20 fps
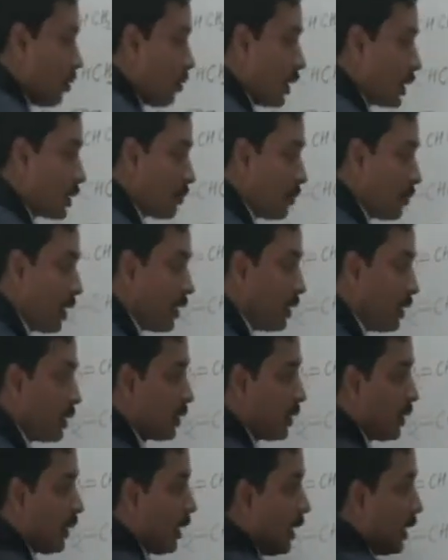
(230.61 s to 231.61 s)
OH
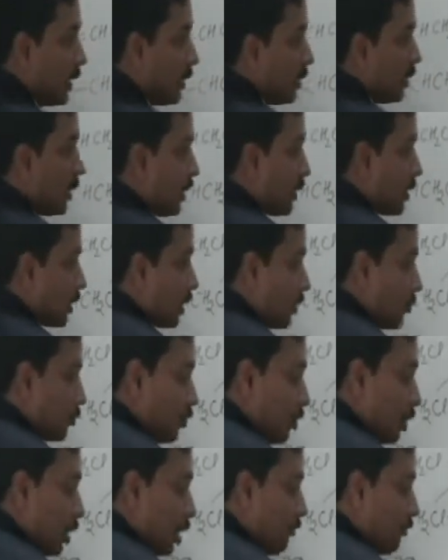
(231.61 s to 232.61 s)
minus and there is a
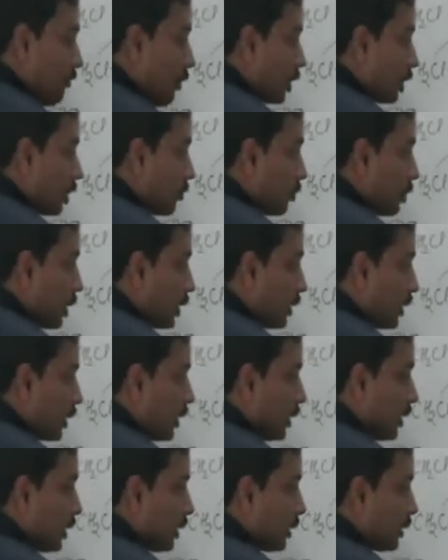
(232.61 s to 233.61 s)
removal of water
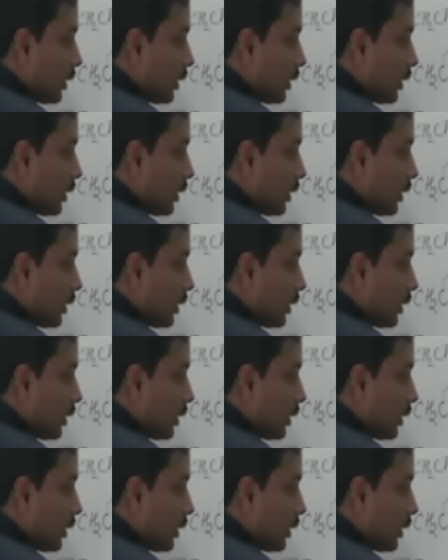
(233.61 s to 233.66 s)
molecule,